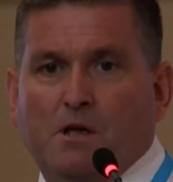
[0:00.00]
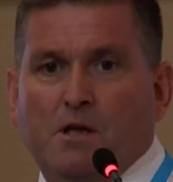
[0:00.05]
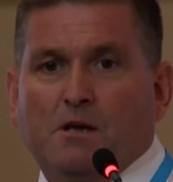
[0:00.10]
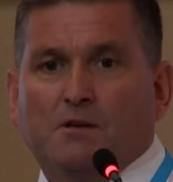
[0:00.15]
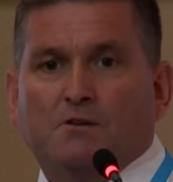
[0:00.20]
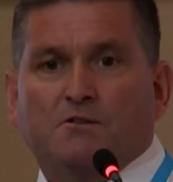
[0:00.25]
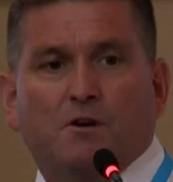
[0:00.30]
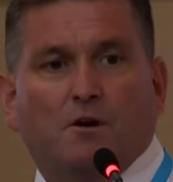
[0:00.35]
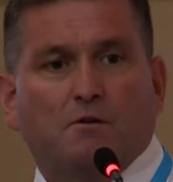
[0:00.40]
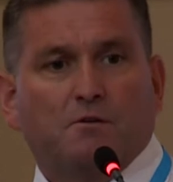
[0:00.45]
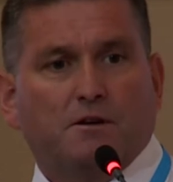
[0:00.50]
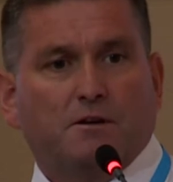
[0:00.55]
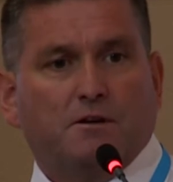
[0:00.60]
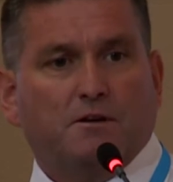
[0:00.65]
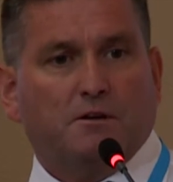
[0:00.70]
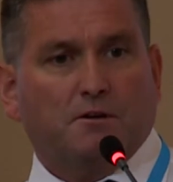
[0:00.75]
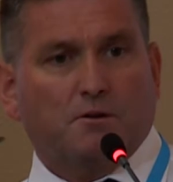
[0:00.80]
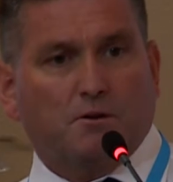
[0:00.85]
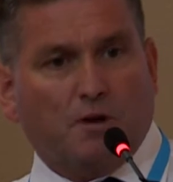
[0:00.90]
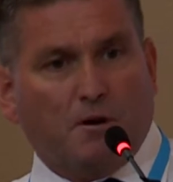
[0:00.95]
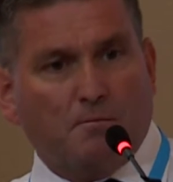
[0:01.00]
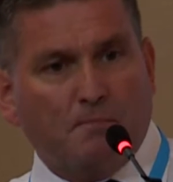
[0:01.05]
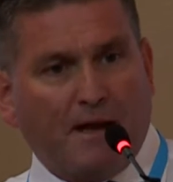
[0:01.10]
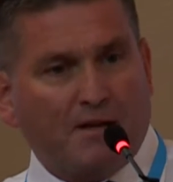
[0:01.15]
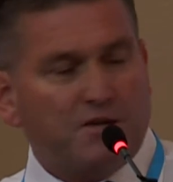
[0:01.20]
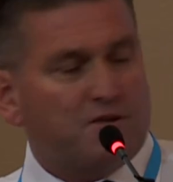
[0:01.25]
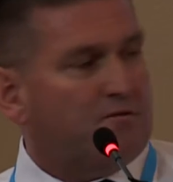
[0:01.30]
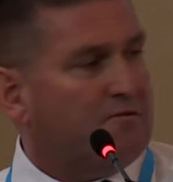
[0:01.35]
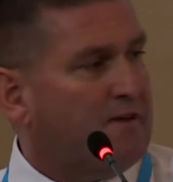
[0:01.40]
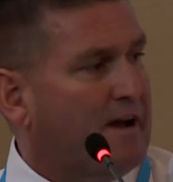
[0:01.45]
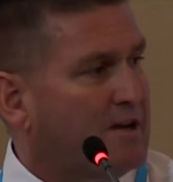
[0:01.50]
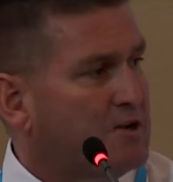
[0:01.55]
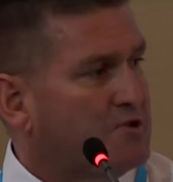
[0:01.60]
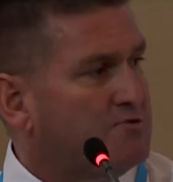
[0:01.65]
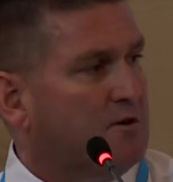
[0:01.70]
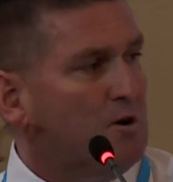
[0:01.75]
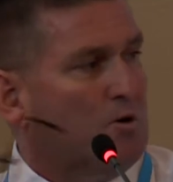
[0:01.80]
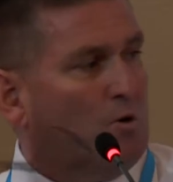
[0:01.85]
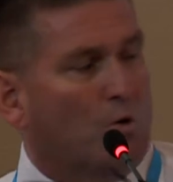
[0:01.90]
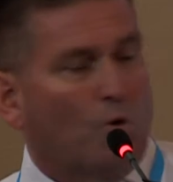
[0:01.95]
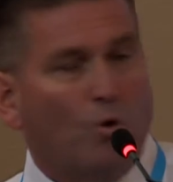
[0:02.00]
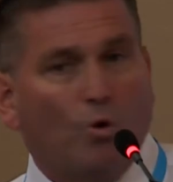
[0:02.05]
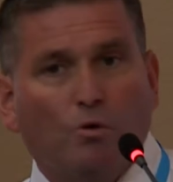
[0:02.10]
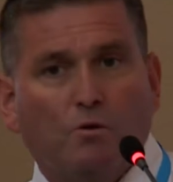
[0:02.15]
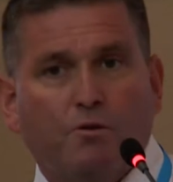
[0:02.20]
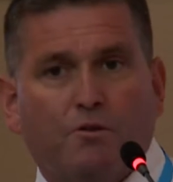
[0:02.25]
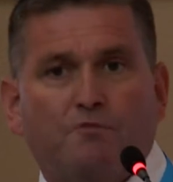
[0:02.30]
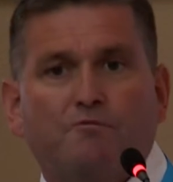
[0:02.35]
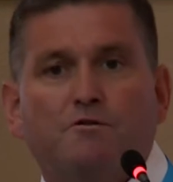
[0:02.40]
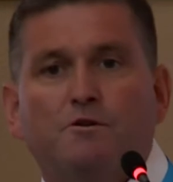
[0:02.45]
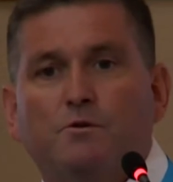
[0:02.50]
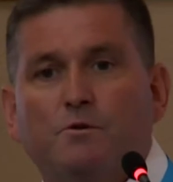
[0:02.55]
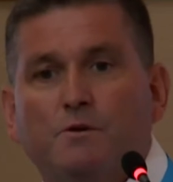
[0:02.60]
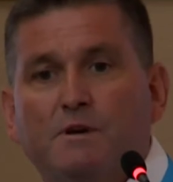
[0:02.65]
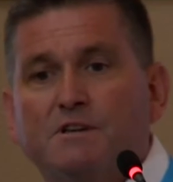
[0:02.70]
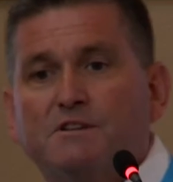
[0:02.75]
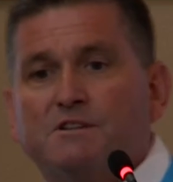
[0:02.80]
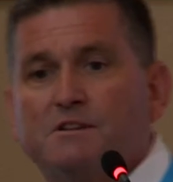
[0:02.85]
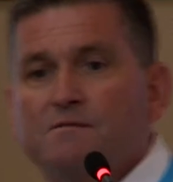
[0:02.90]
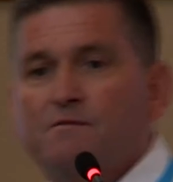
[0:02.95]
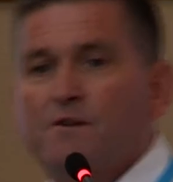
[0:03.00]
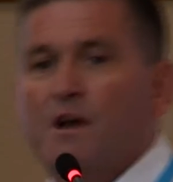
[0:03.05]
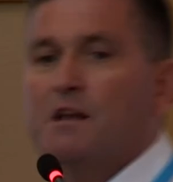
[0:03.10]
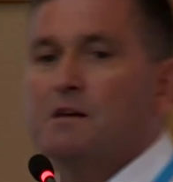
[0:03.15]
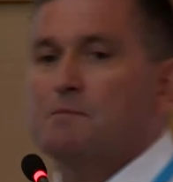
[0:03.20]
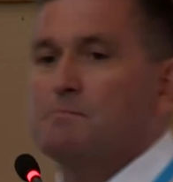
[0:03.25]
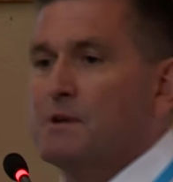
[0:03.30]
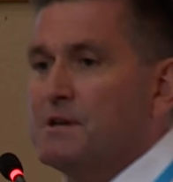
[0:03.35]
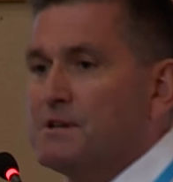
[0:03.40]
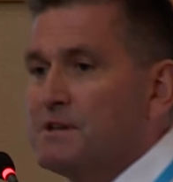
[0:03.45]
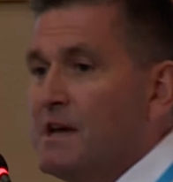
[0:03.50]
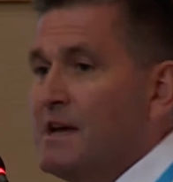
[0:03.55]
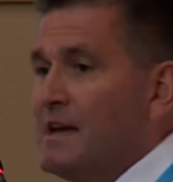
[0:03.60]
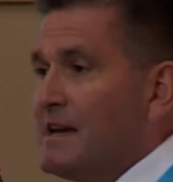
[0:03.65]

So that a manufacturer, all through his development,